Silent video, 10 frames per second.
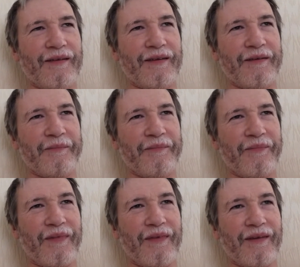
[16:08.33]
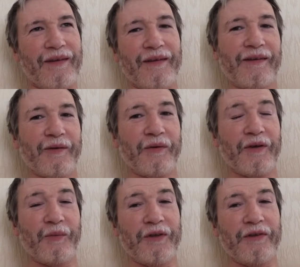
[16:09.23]
And I
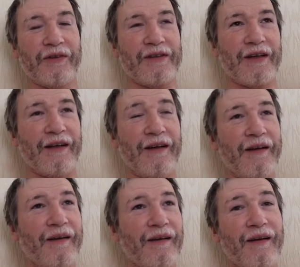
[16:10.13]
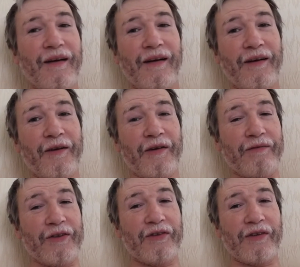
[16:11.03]
will do this again. I only
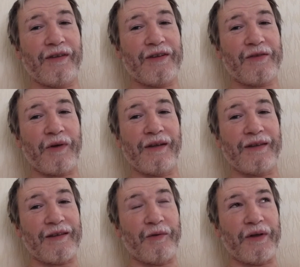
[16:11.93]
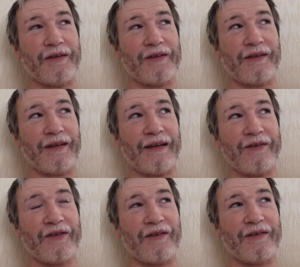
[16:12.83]
ever do this when there's no one else in the
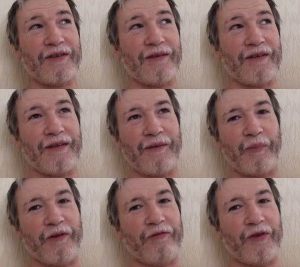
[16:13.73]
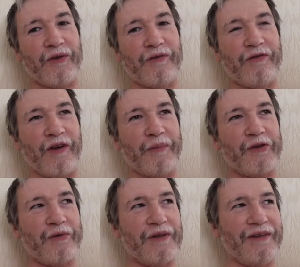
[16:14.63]
house, though, so they'll be few and far
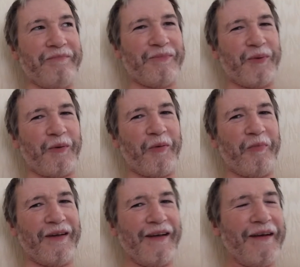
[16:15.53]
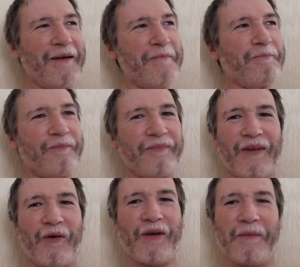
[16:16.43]
between, probably.
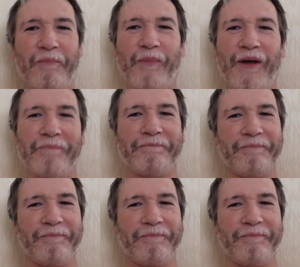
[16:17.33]
Okay, bye.